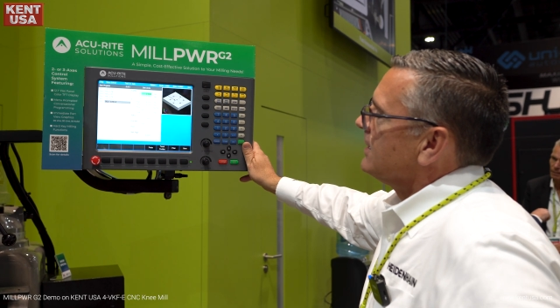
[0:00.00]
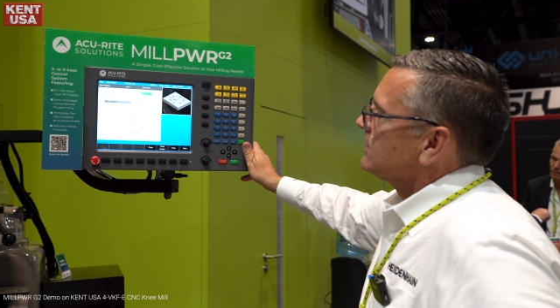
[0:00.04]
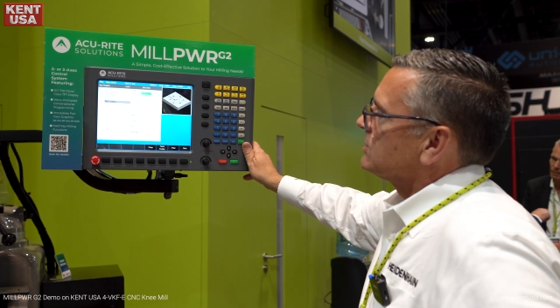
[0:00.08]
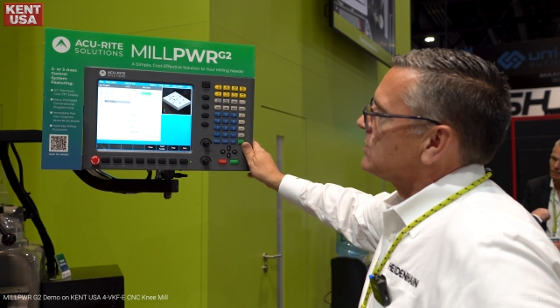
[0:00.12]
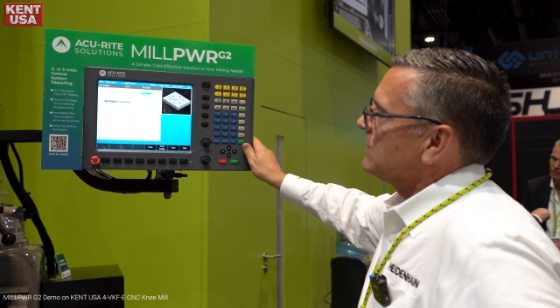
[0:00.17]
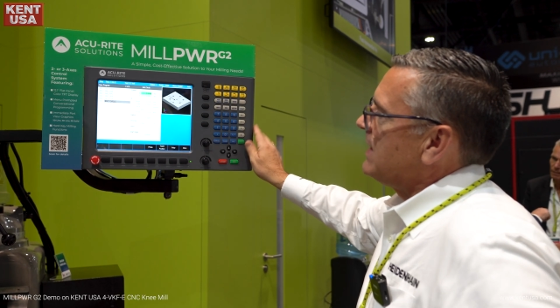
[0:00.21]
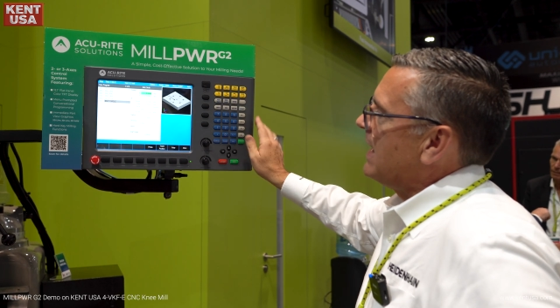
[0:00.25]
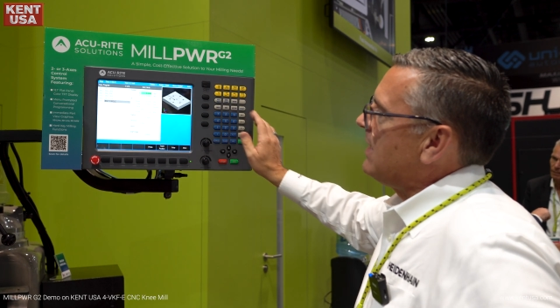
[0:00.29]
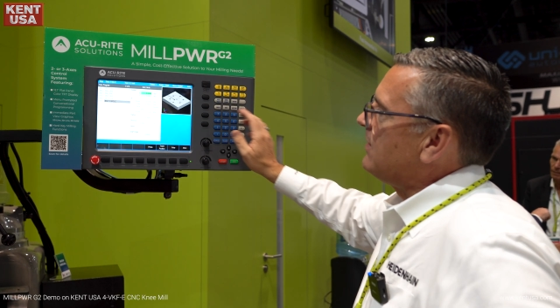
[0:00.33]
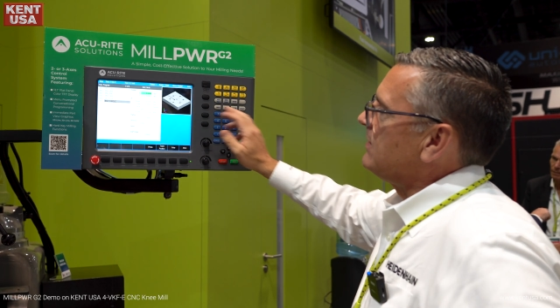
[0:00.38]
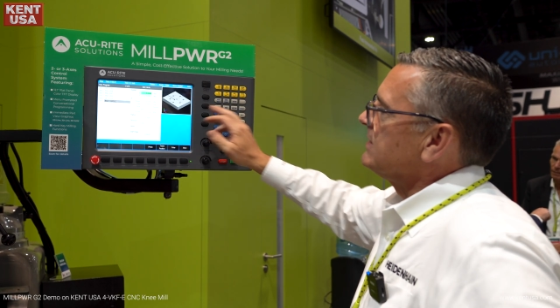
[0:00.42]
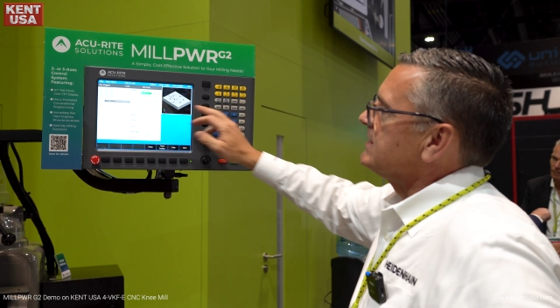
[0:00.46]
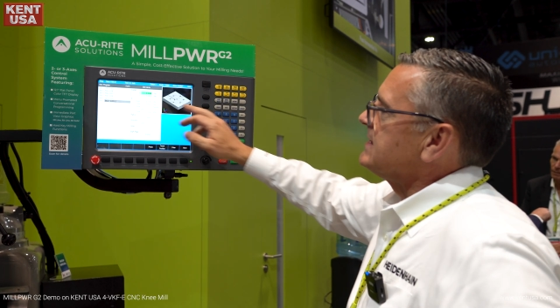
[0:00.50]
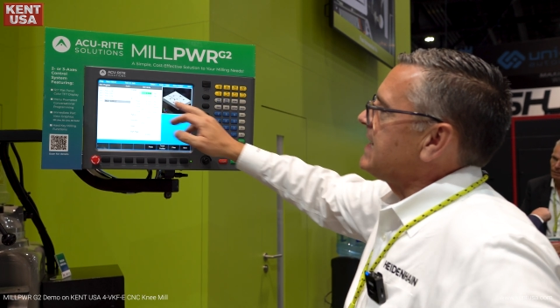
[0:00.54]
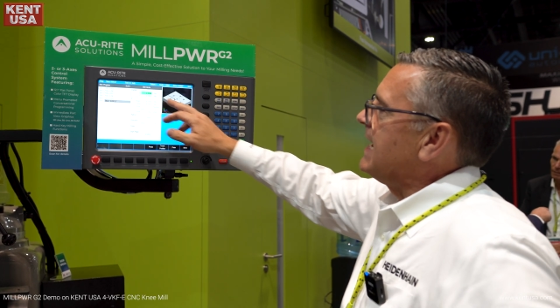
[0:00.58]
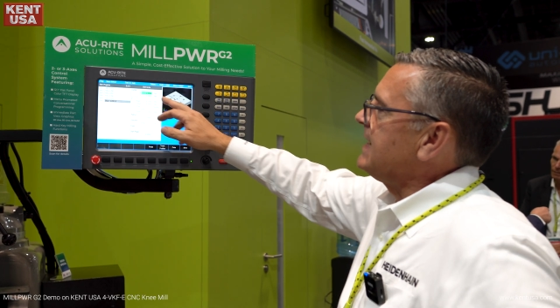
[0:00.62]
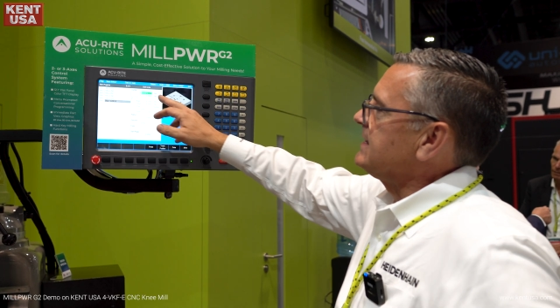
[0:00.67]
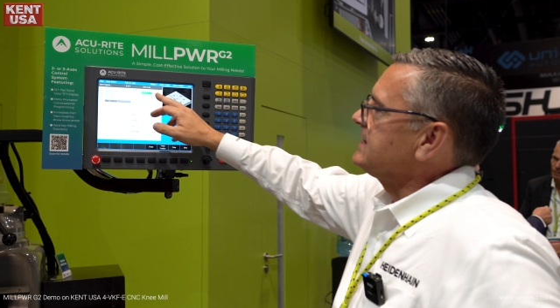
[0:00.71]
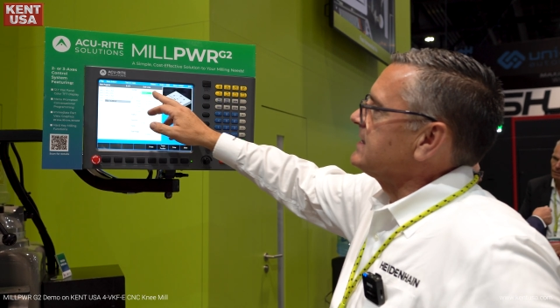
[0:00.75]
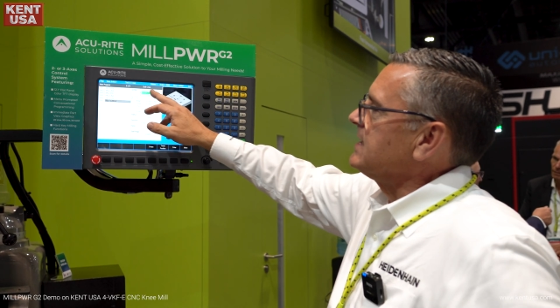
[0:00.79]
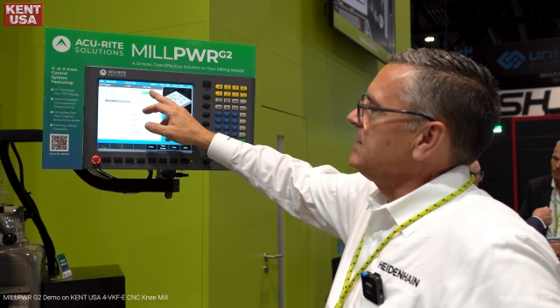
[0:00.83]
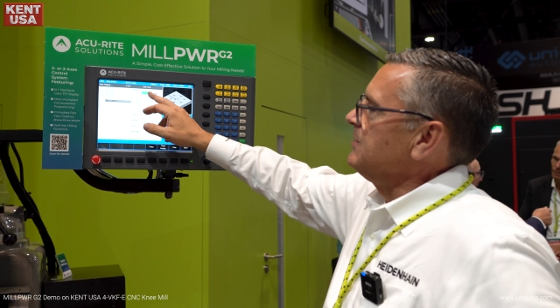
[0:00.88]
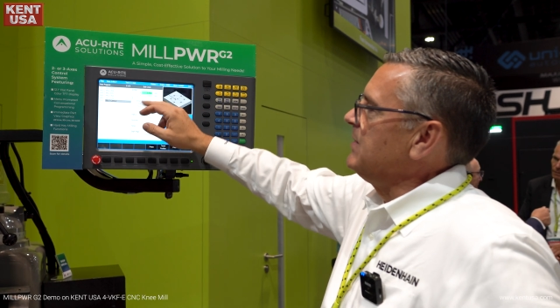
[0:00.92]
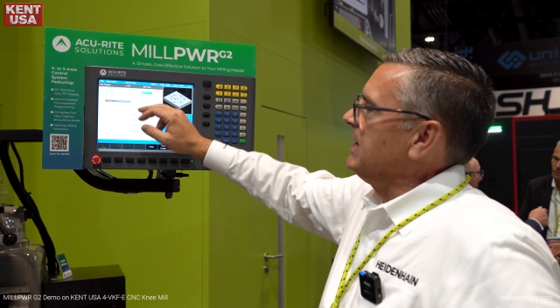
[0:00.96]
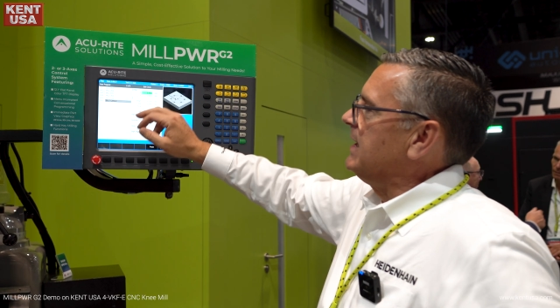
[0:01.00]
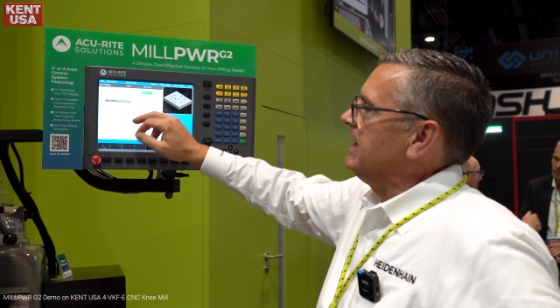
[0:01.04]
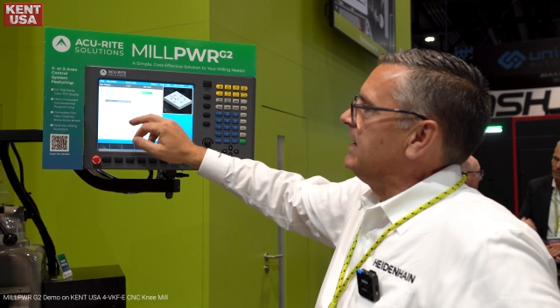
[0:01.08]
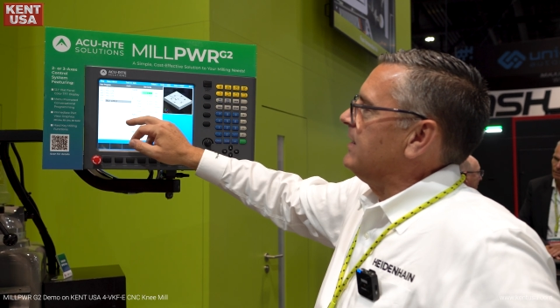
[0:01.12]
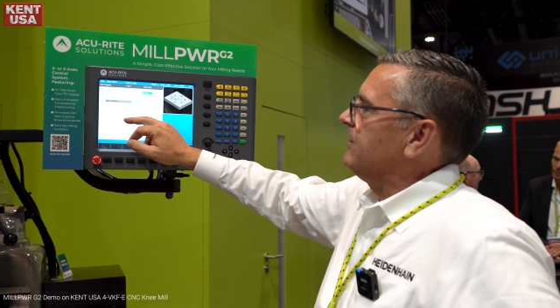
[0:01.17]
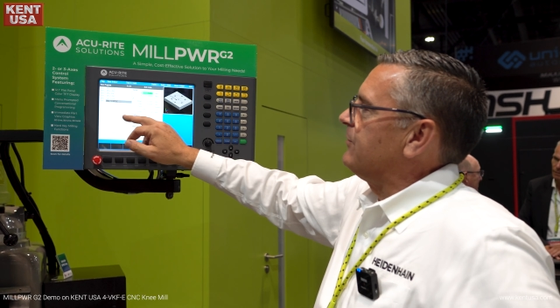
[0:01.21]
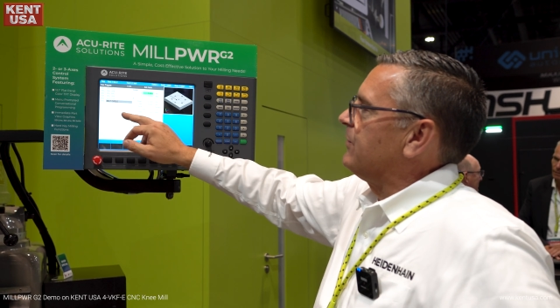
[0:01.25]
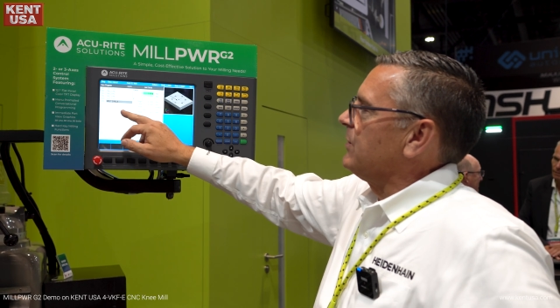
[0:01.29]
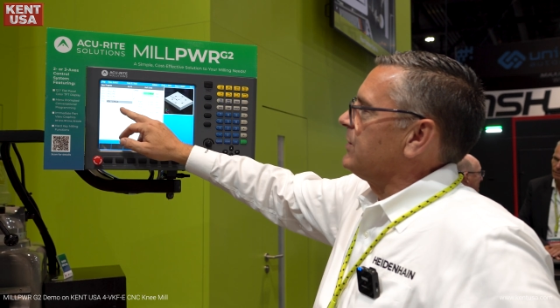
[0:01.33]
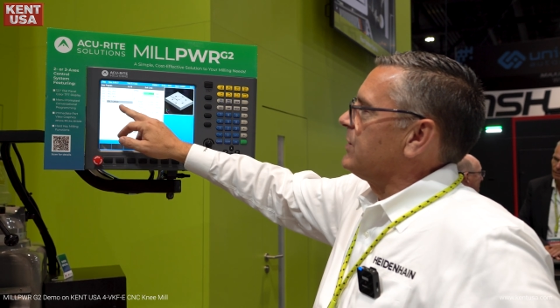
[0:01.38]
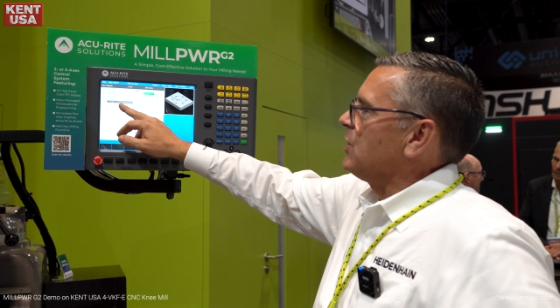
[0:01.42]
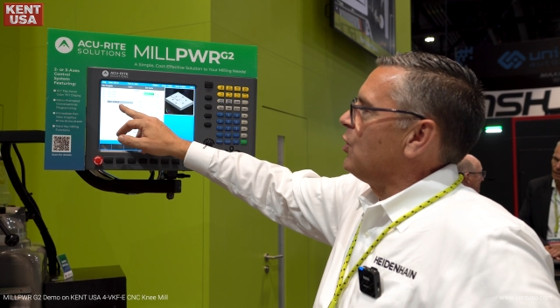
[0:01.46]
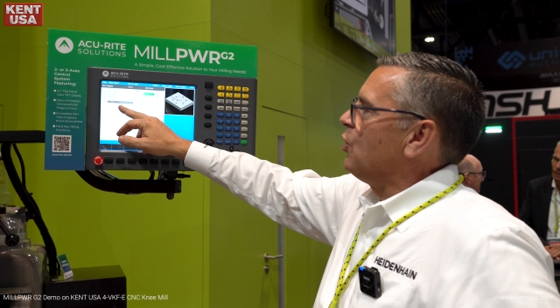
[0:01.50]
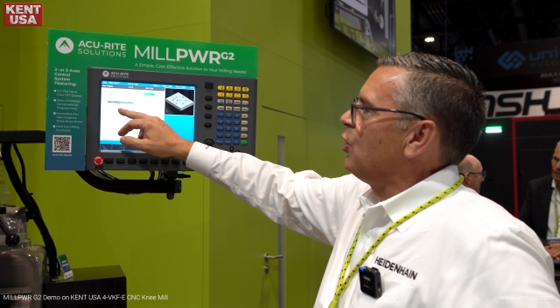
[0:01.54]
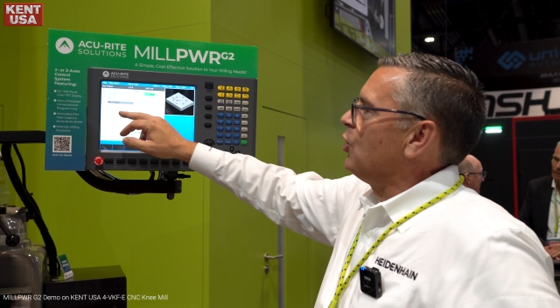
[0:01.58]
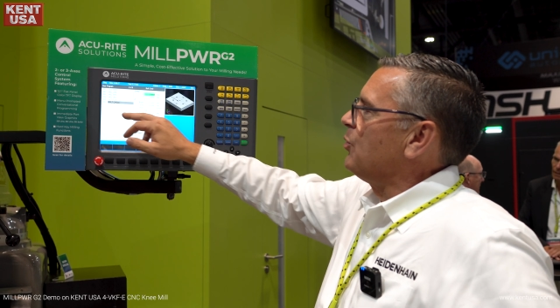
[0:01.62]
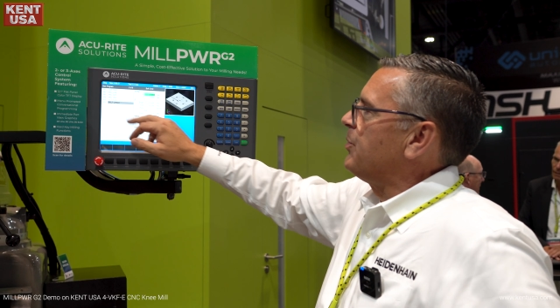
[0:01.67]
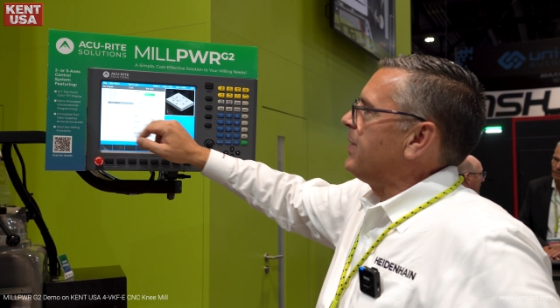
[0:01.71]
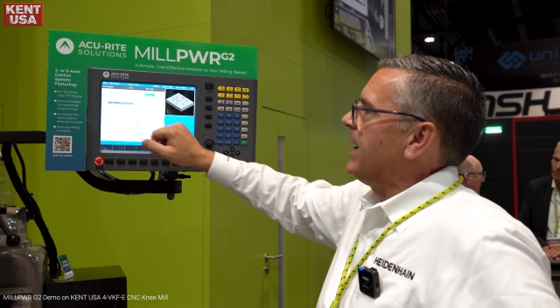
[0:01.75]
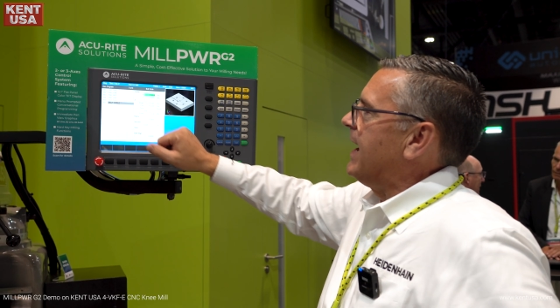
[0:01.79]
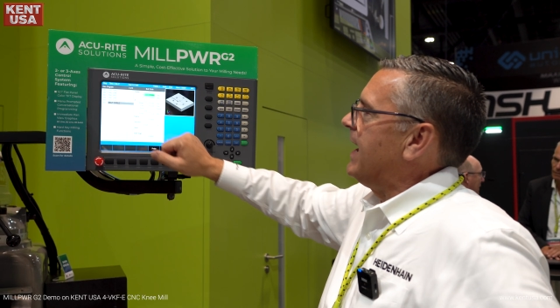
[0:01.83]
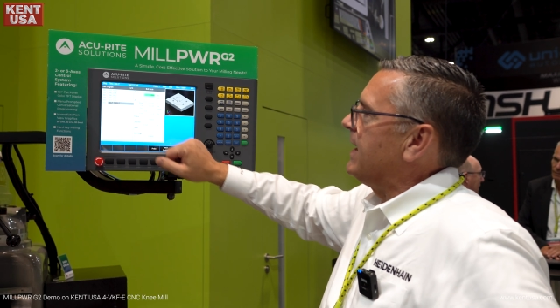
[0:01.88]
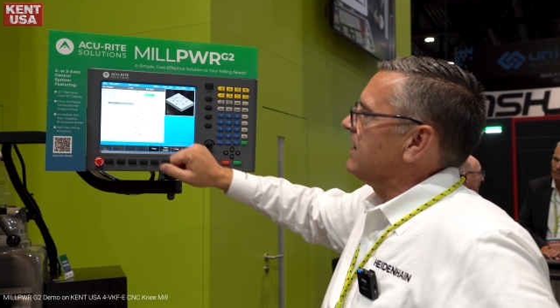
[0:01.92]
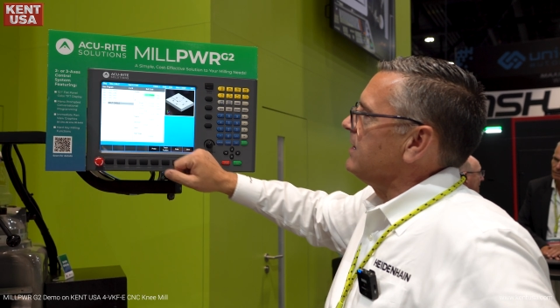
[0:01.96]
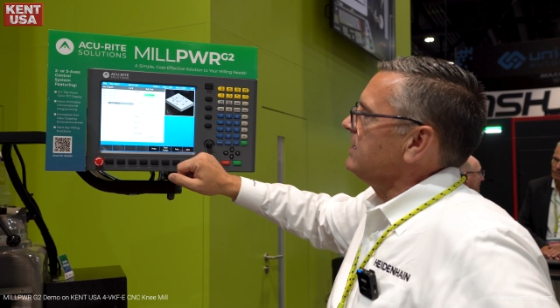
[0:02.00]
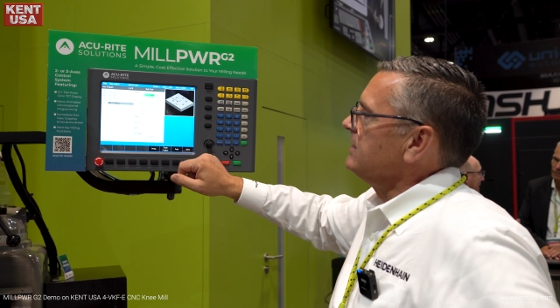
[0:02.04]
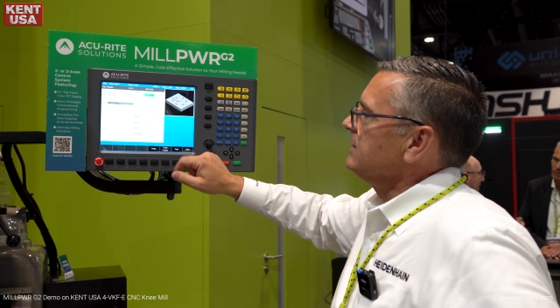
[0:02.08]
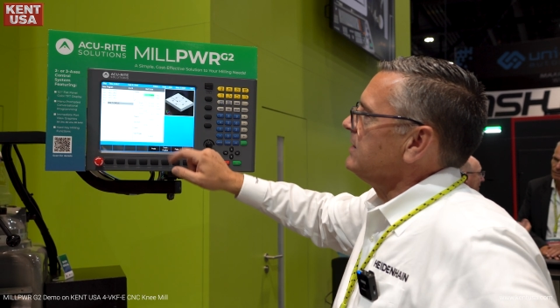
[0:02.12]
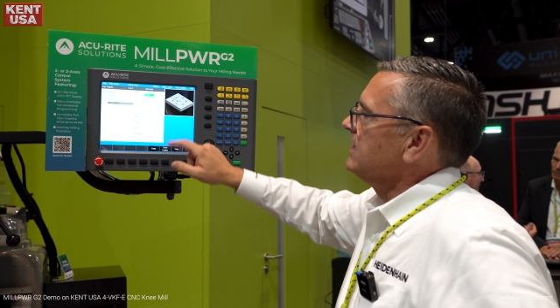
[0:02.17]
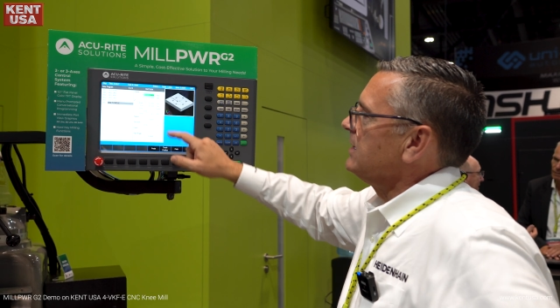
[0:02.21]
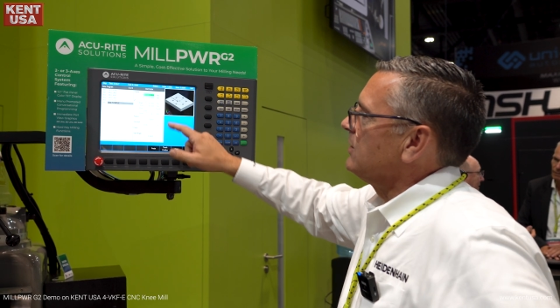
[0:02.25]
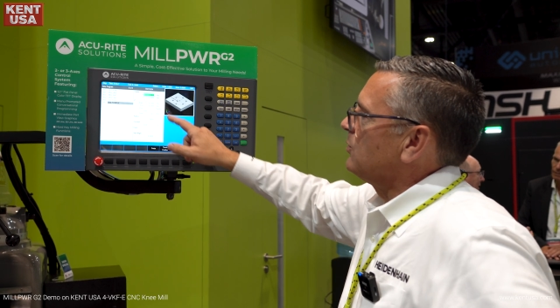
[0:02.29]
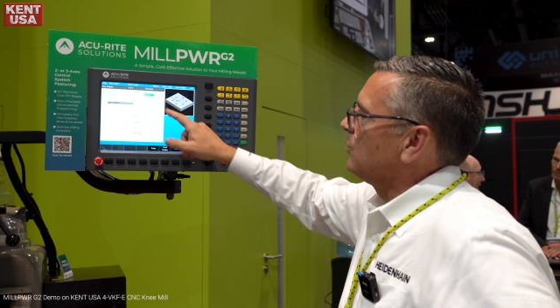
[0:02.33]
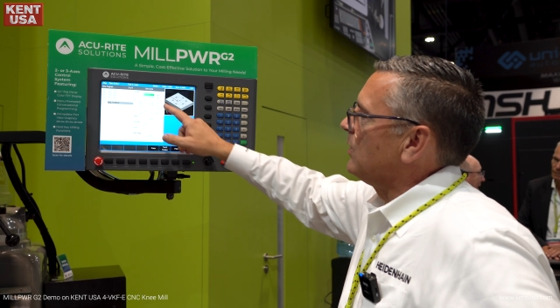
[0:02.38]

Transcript: So now it's asking me for the hole pattern,